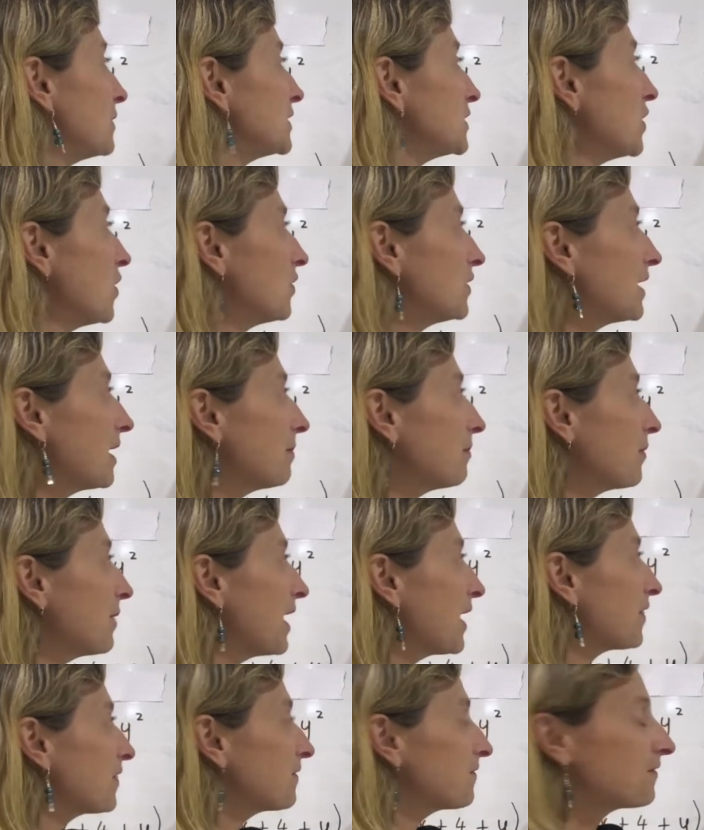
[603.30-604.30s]
is no number
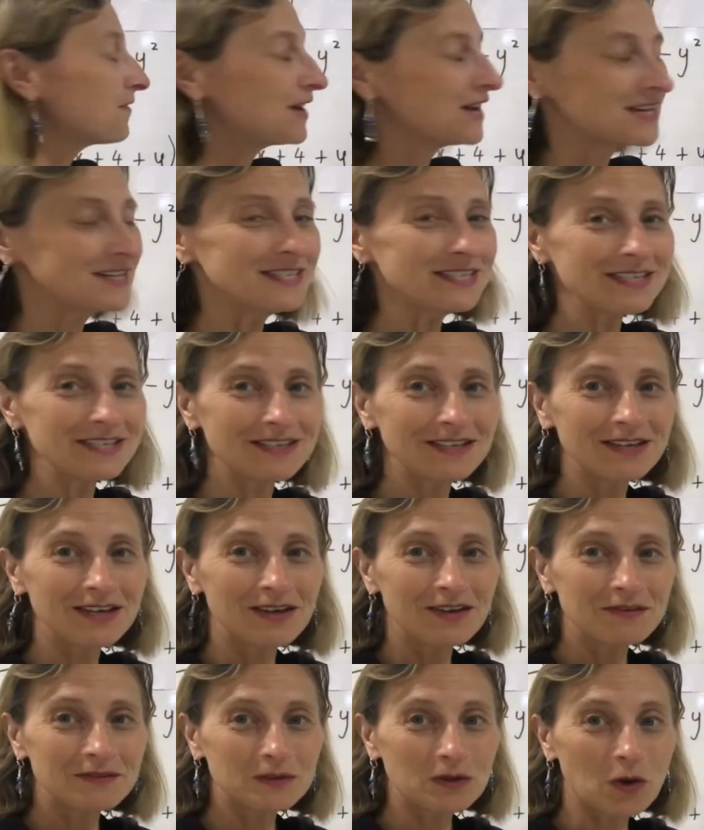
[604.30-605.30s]
out the front,
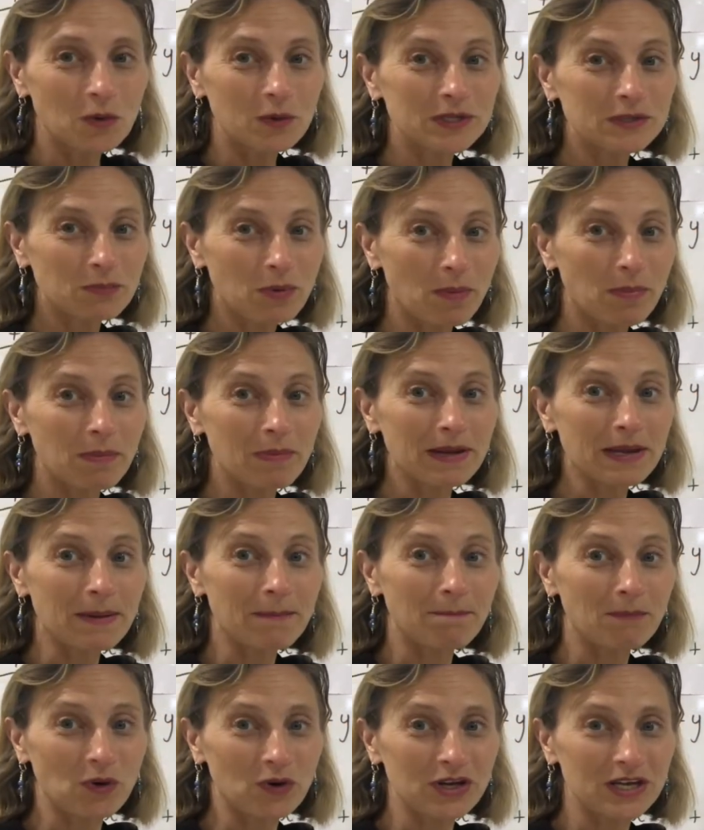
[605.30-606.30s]
so it's probably a
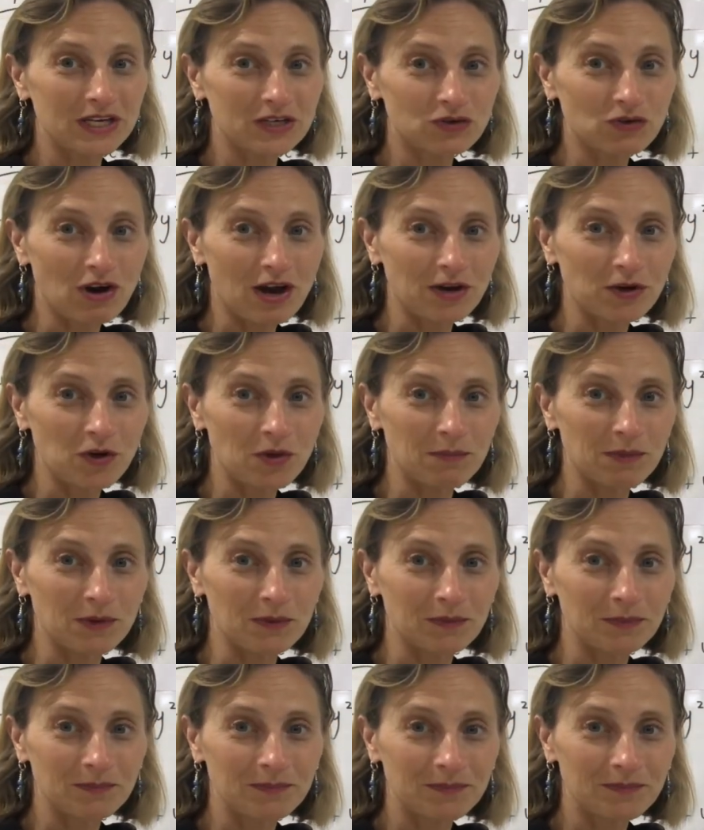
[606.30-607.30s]
monic trinomial.
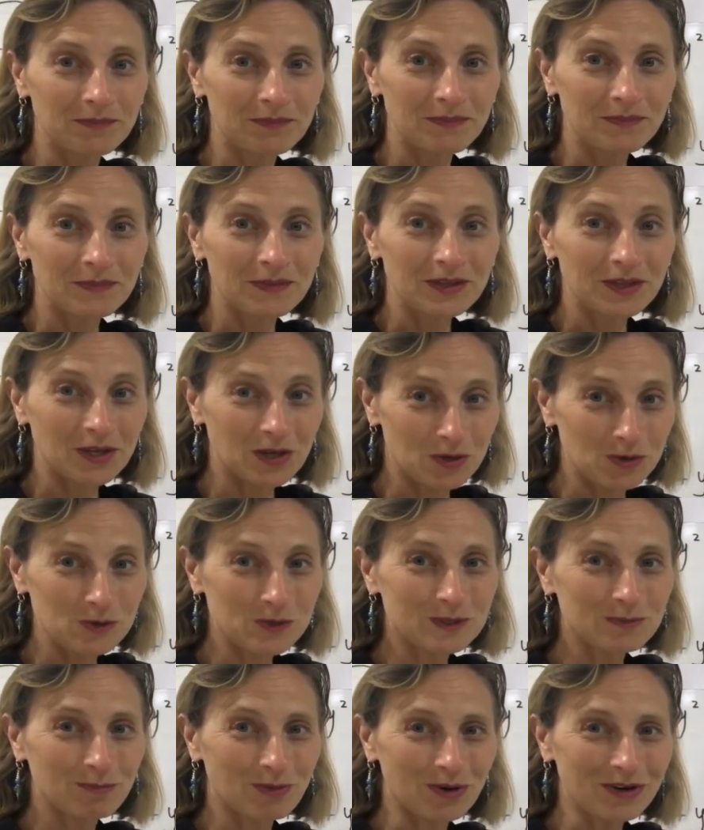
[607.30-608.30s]
Can you
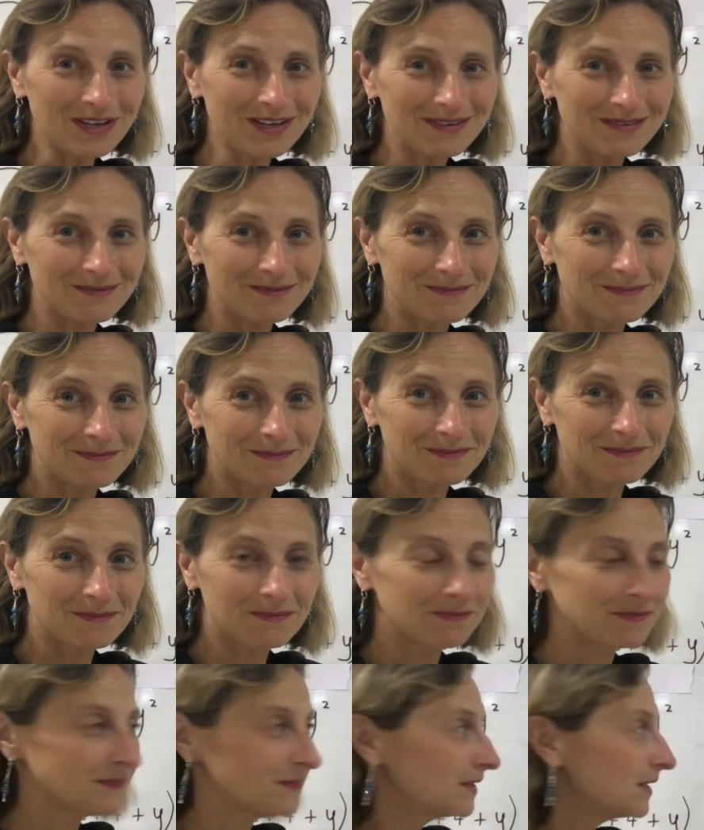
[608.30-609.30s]
spot it?
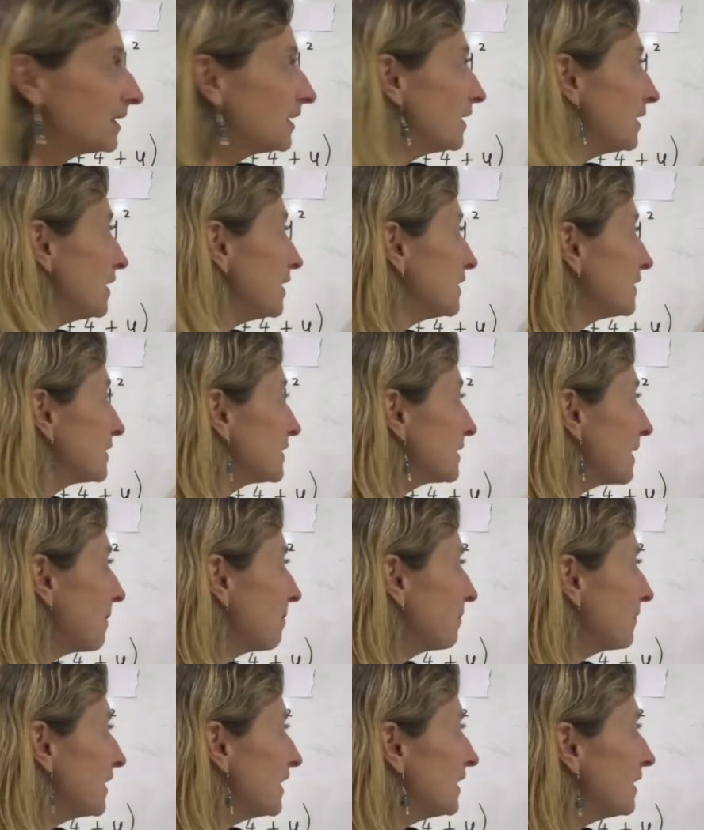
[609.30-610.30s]

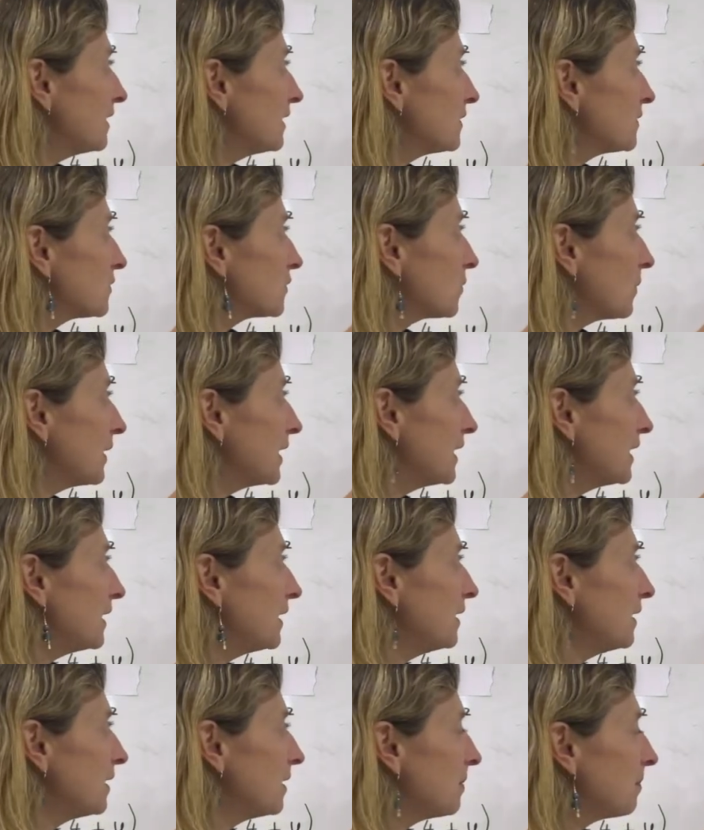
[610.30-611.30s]
Something squared
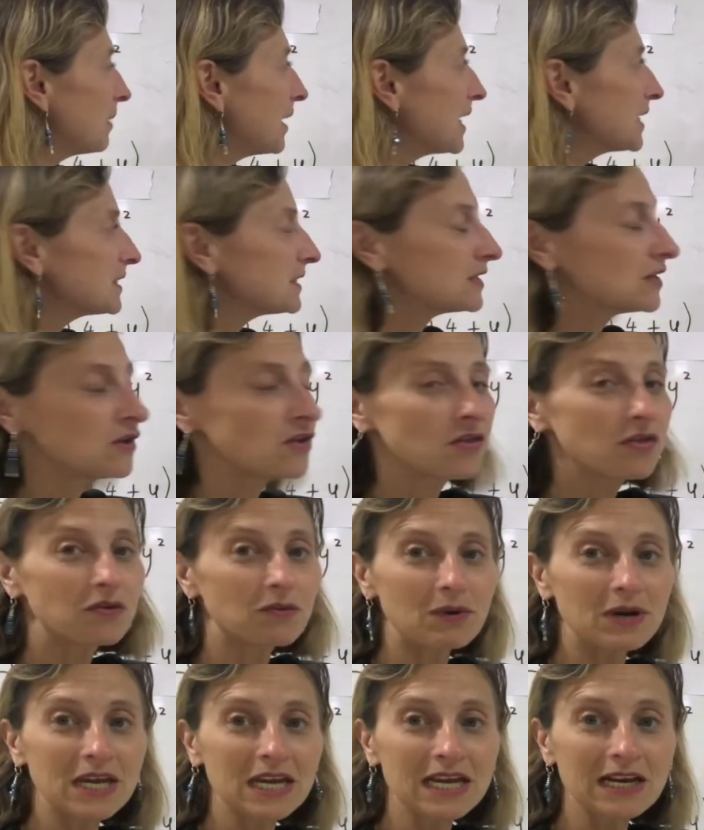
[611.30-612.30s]
plus
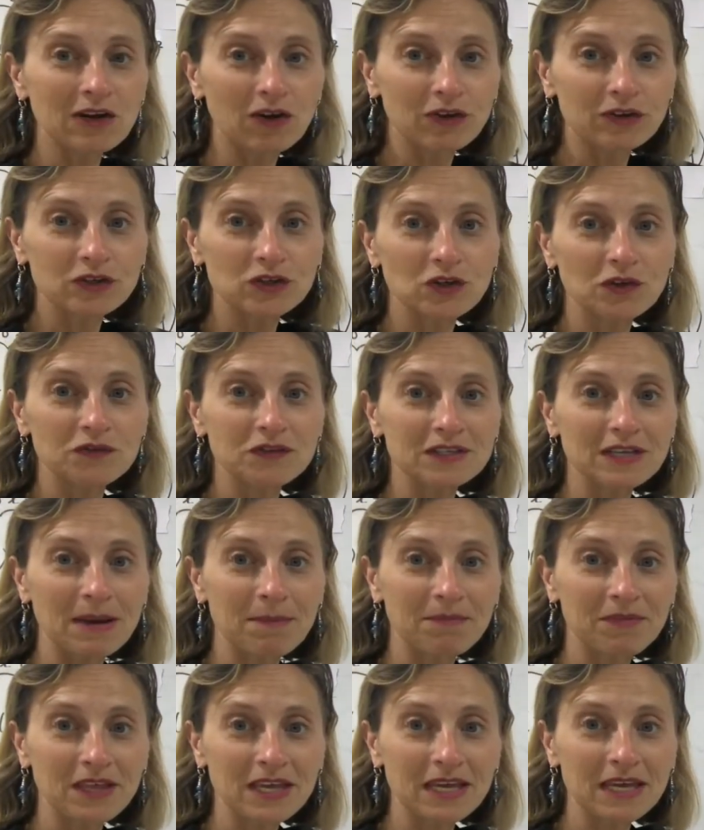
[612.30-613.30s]
3 lots of
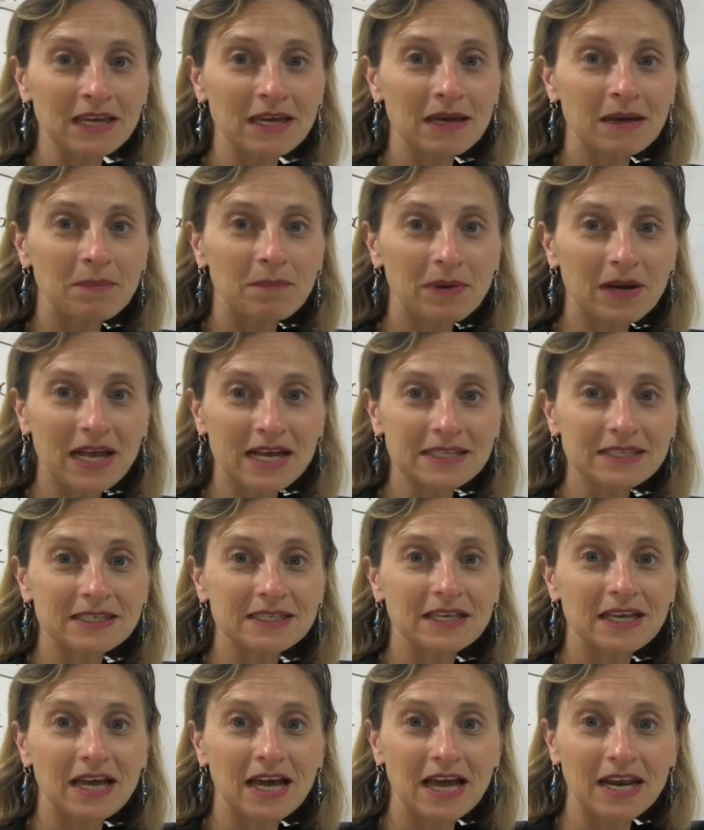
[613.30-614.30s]
something plus
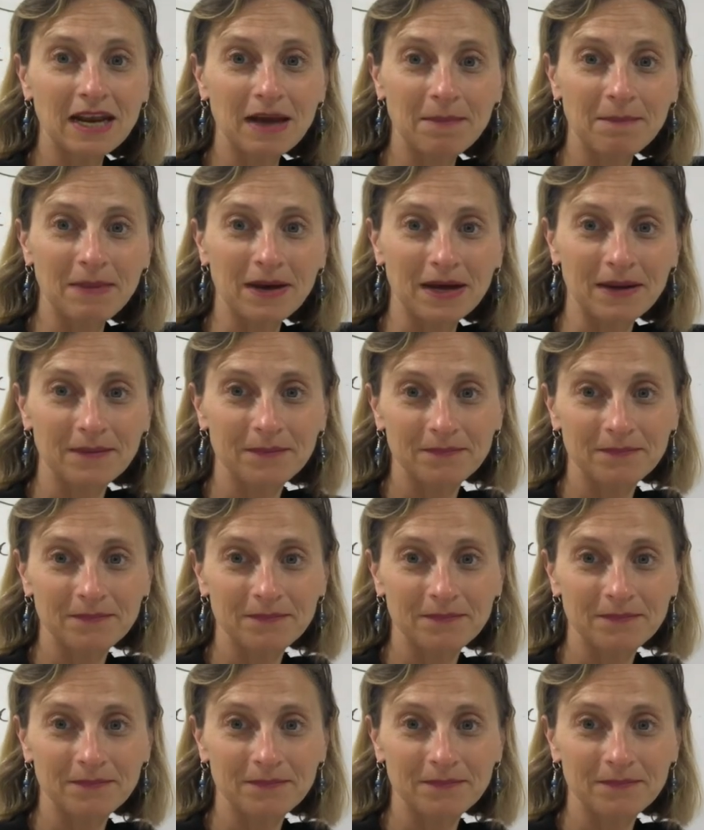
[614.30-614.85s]
a number.